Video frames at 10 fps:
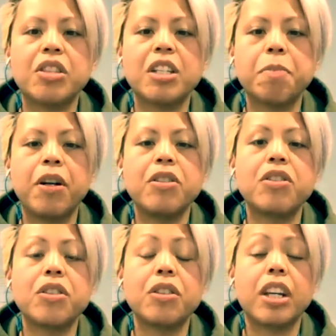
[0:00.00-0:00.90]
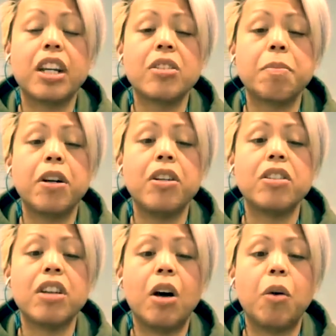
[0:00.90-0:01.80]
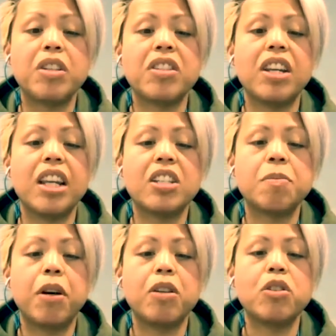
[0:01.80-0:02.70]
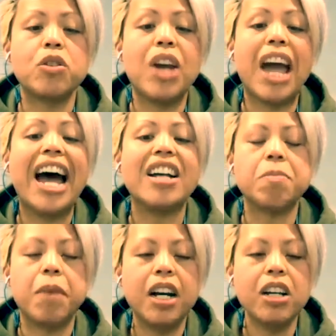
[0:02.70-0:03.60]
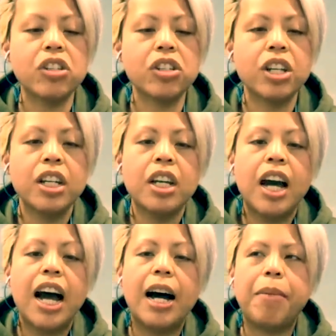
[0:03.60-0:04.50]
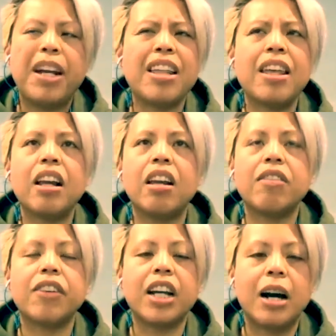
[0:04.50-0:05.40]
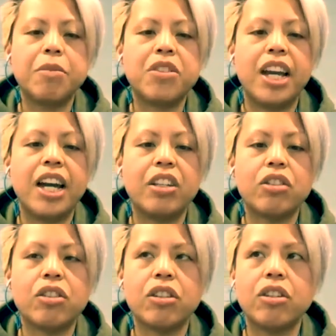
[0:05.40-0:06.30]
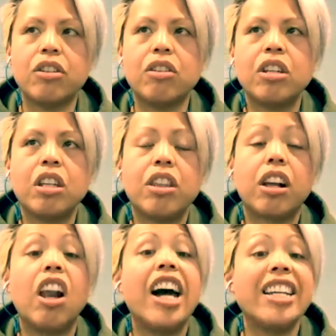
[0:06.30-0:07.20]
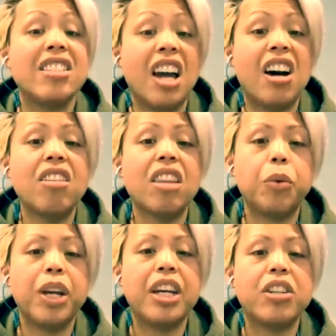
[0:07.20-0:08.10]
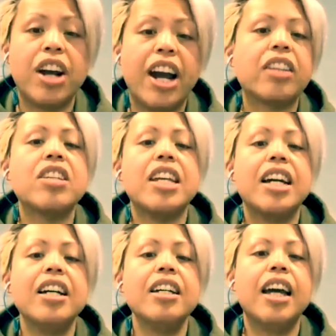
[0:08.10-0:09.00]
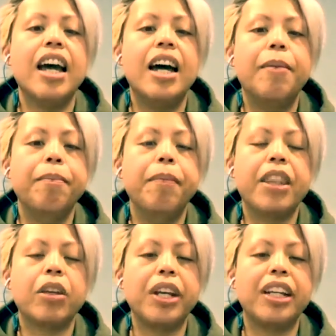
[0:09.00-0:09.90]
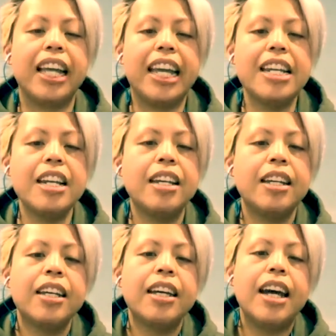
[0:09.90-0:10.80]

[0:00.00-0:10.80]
a lot of different things that I was exposed to that I suppose I wasn't exposed to as much. And I think a lot of it comes down to the clientele that we attract here at the Queen of Lean.